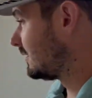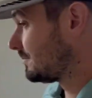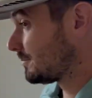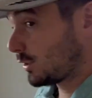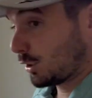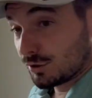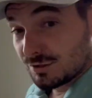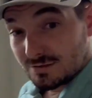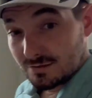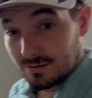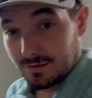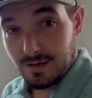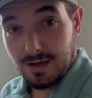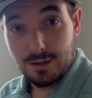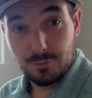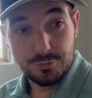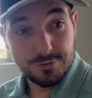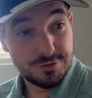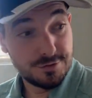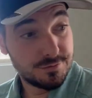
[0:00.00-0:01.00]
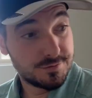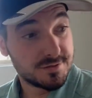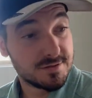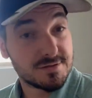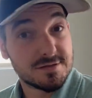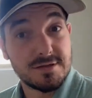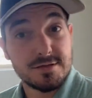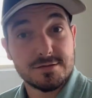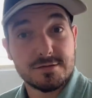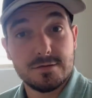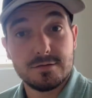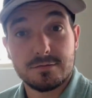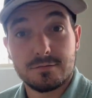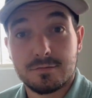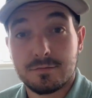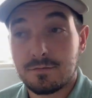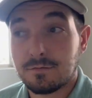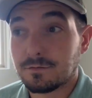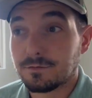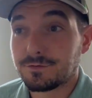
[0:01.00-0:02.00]
personally I would use this as a
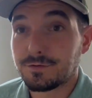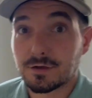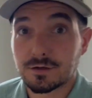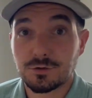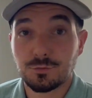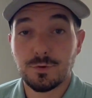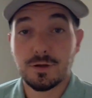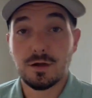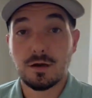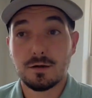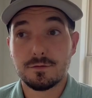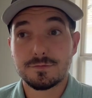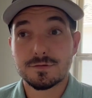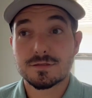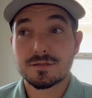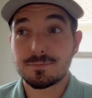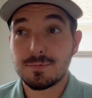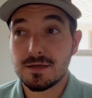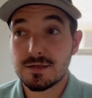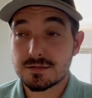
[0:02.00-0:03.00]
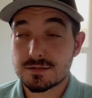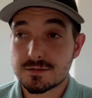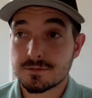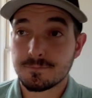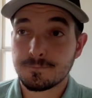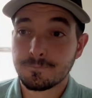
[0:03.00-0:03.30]
tucked away office space.